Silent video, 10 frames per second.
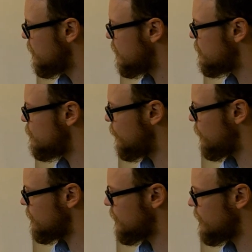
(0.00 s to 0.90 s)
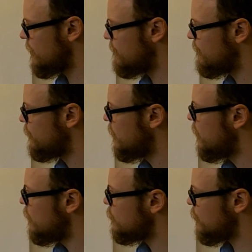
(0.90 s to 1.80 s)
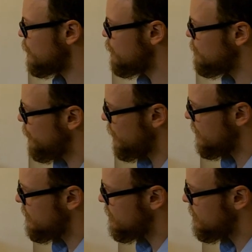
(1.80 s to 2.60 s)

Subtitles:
is 19. So you might